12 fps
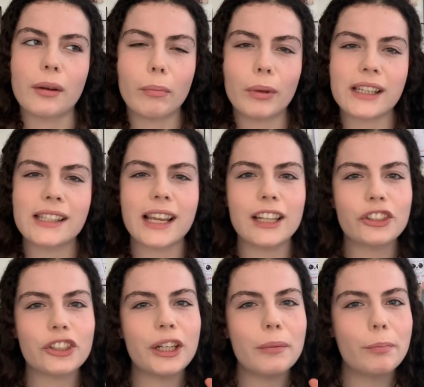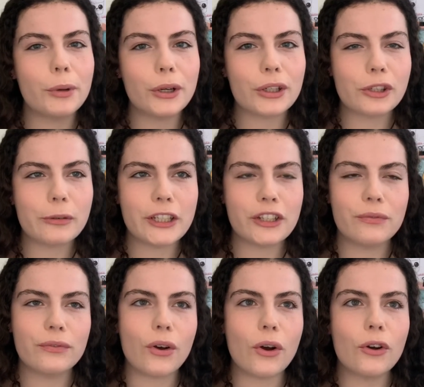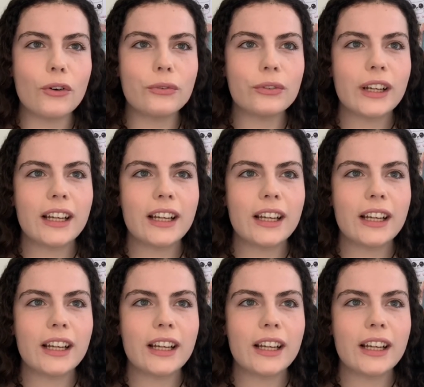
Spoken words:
but essentially books which involve